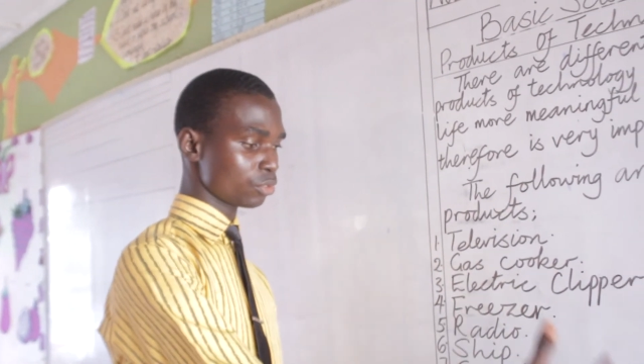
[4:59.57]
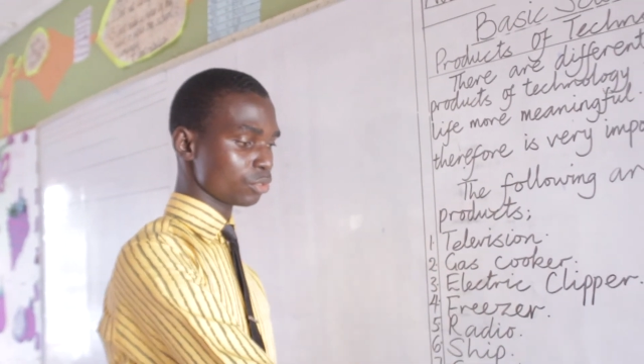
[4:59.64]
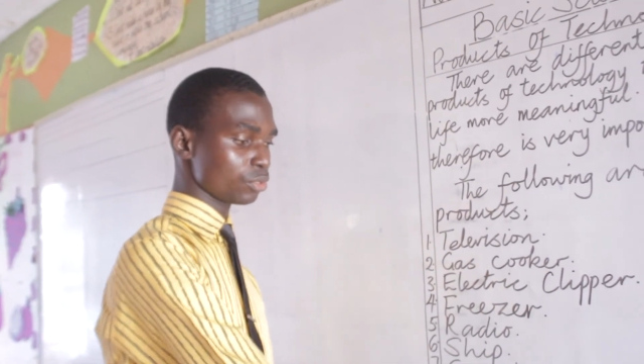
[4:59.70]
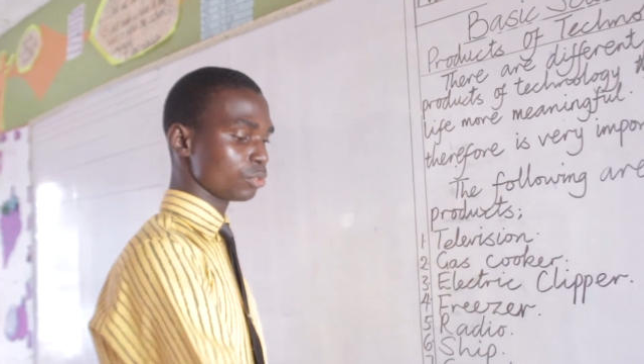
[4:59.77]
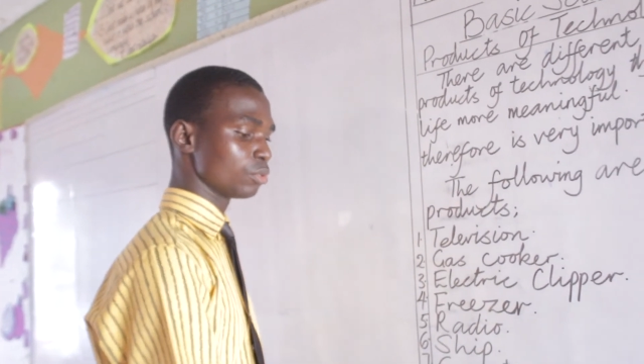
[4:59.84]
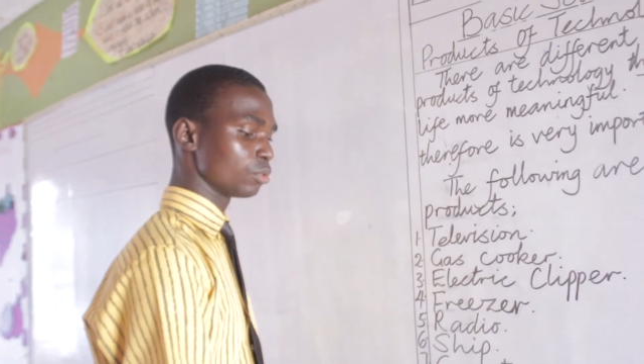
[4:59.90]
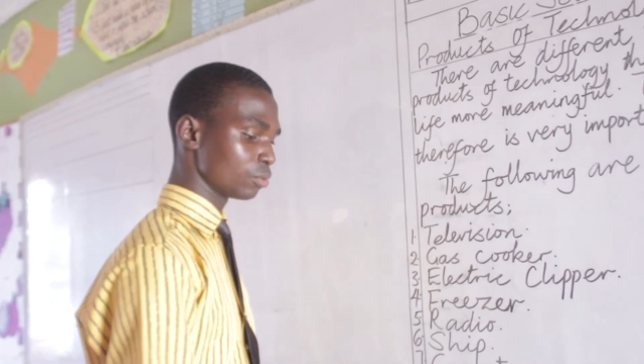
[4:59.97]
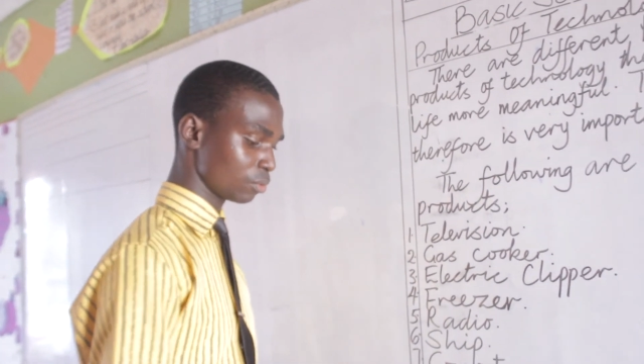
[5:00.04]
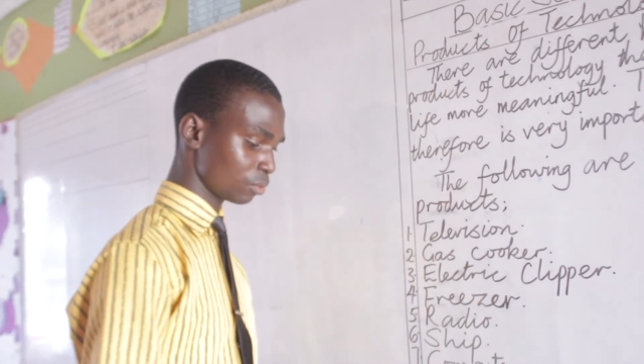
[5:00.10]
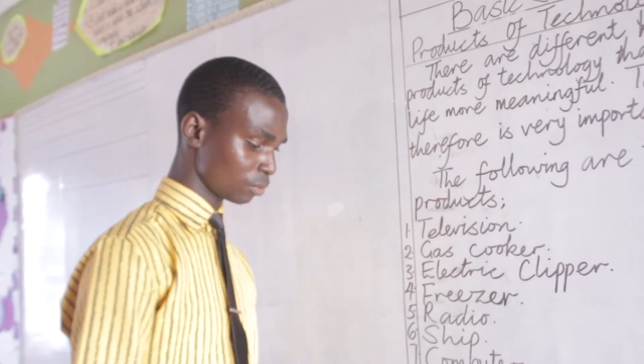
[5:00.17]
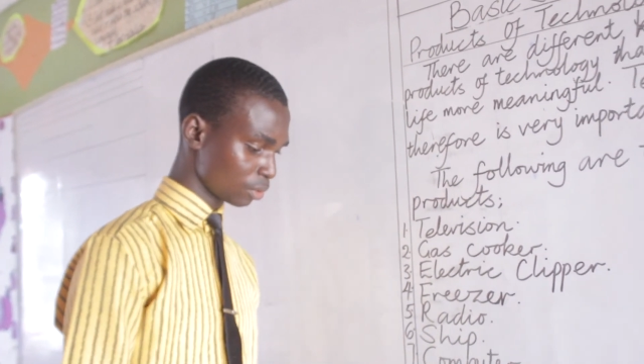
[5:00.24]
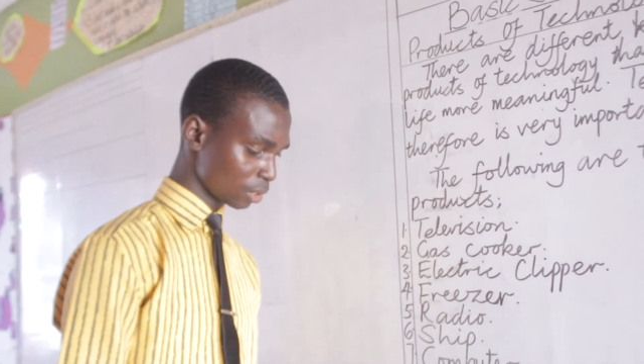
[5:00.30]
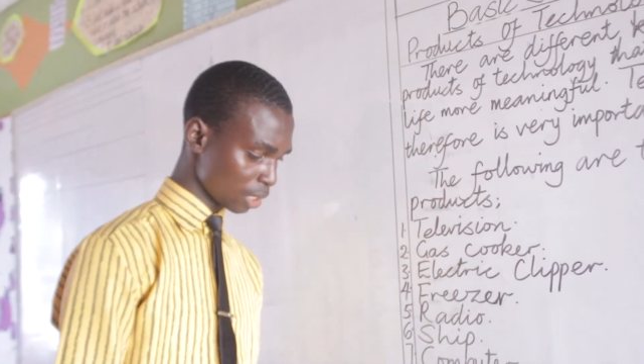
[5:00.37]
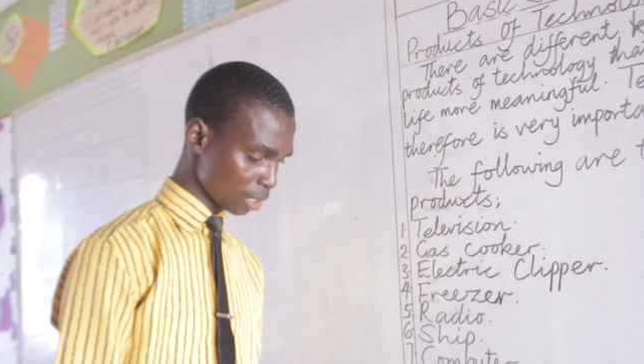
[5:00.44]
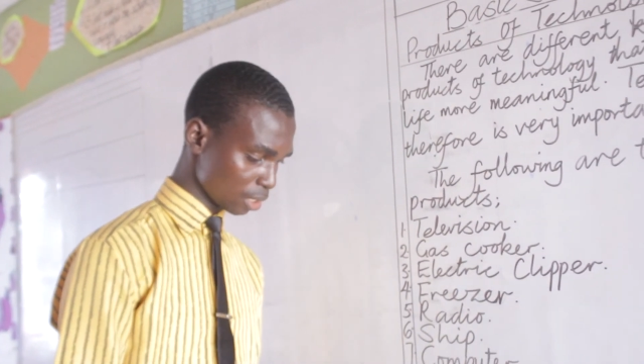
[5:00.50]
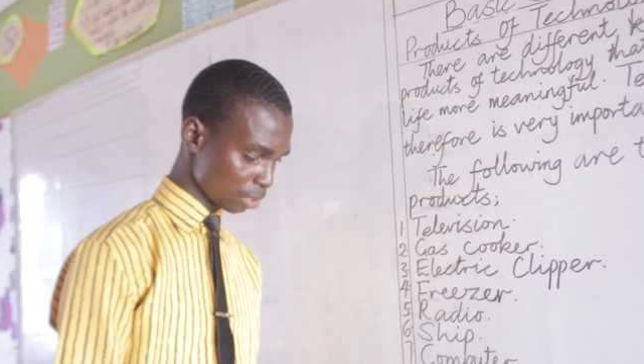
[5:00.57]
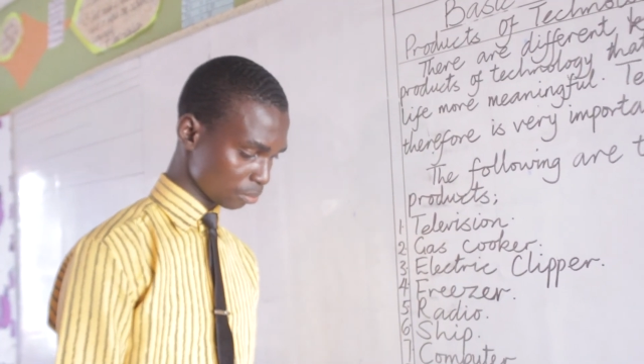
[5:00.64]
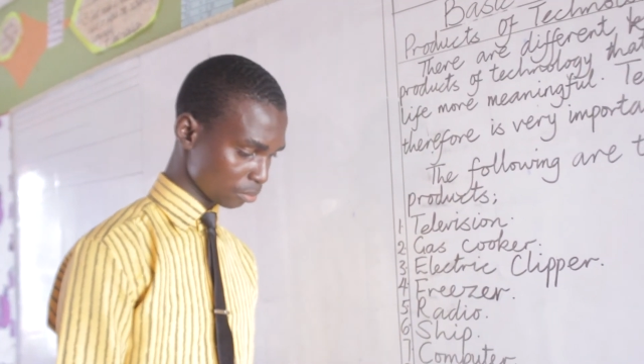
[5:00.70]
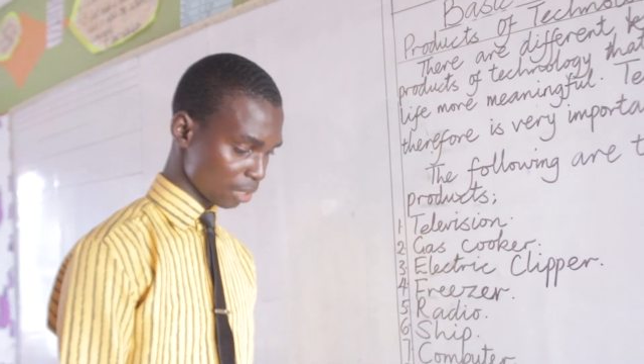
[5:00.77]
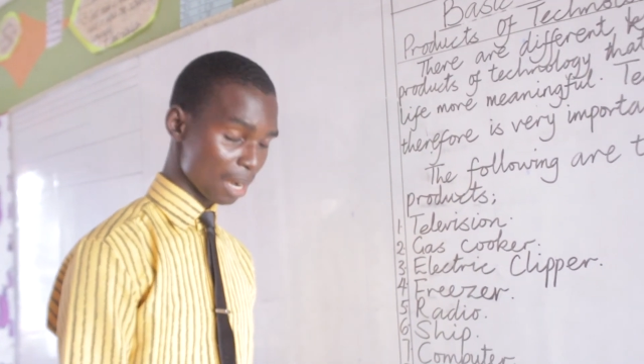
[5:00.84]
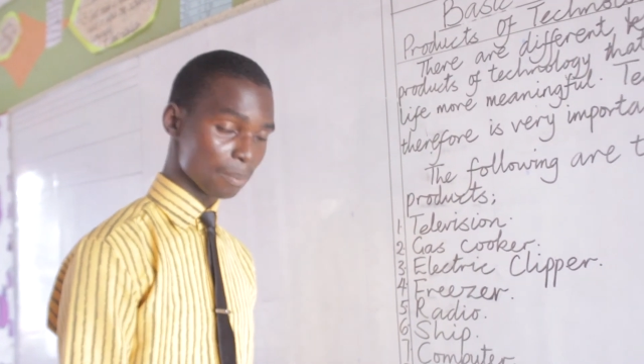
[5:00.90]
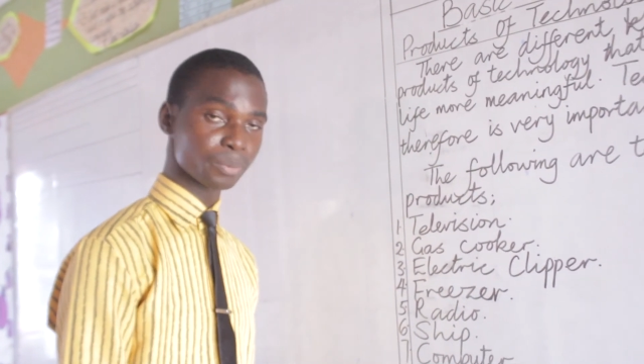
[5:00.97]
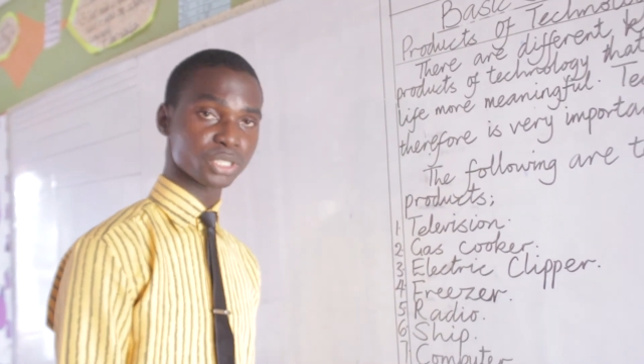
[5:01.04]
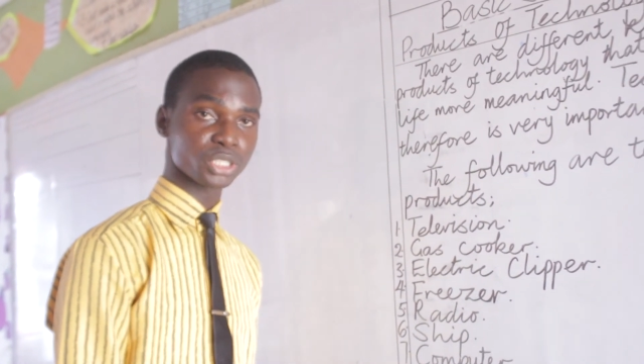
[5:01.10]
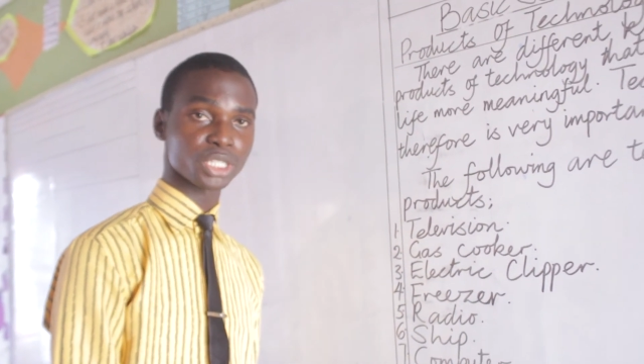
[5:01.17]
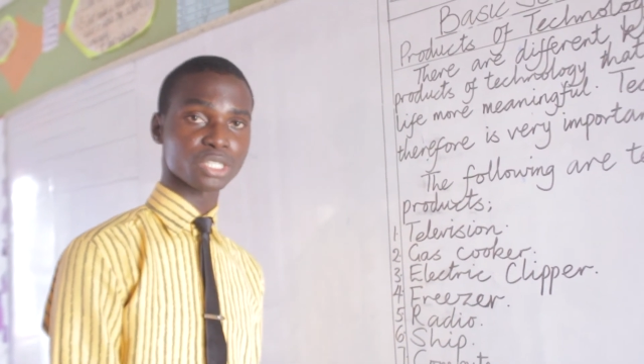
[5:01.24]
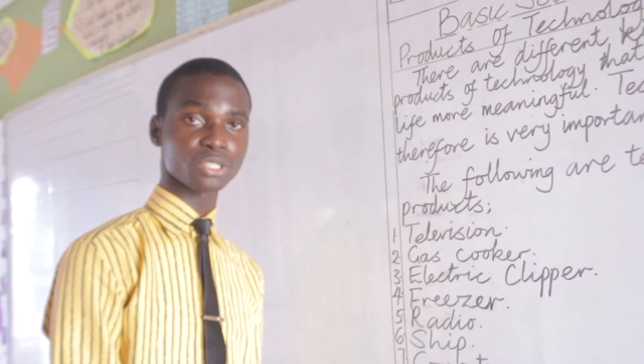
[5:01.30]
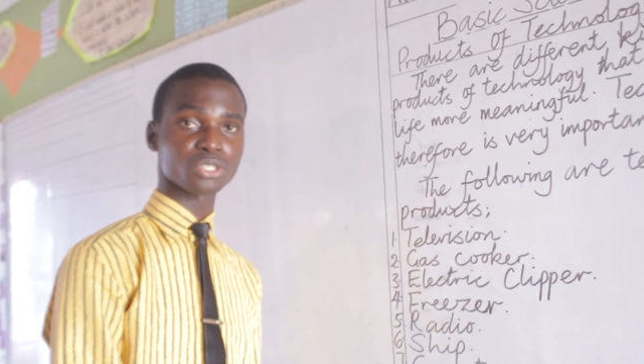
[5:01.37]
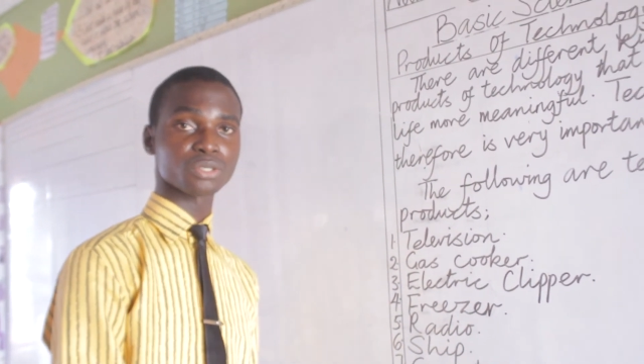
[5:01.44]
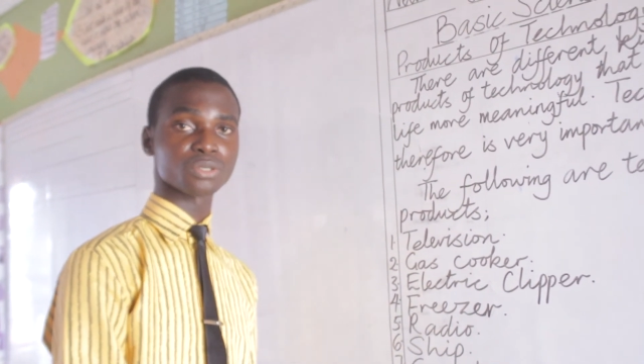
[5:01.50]
to
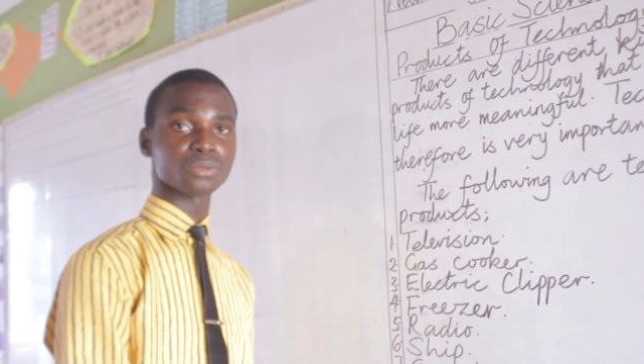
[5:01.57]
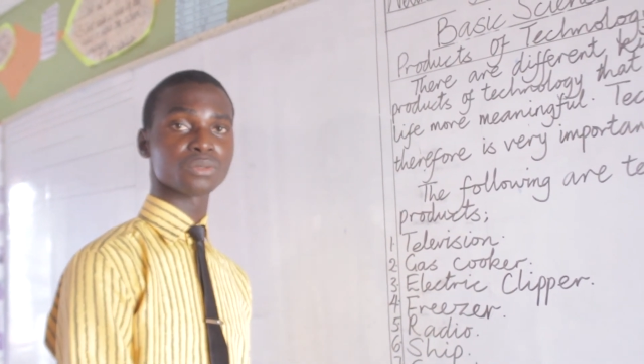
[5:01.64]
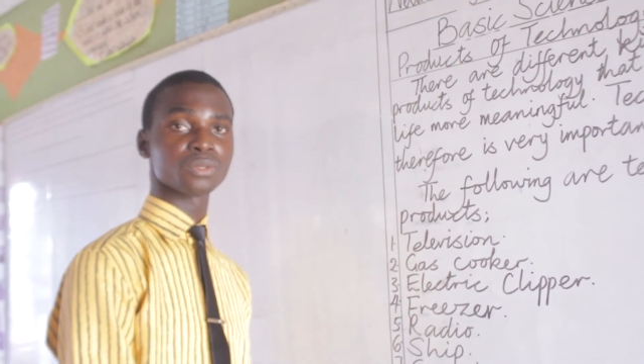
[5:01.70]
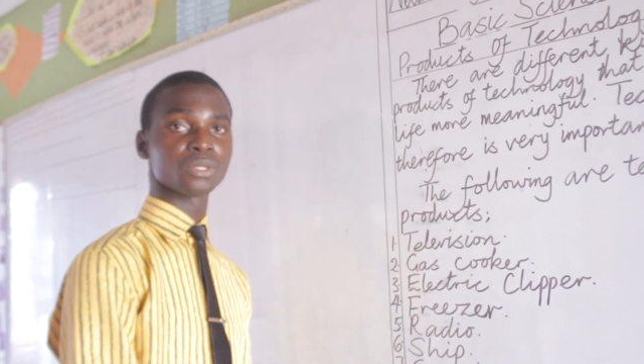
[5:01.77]
appreciate you